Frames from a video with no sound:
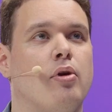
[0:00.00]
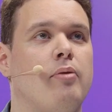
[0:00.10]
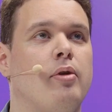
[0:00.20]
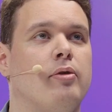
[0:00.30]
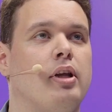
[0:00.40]

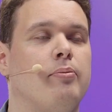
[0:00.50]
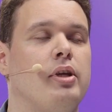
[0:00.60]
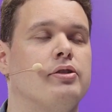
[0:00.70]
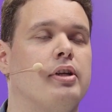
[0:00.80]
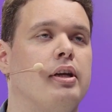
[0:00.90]
problem, that
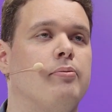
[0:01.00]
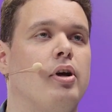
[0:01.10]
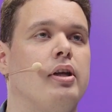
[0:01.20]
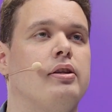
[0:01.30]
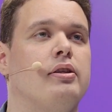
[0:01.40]
means that it
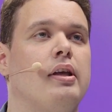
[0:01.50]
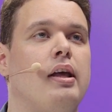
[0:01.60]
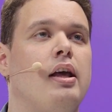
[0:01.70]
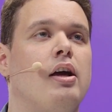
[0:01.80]
might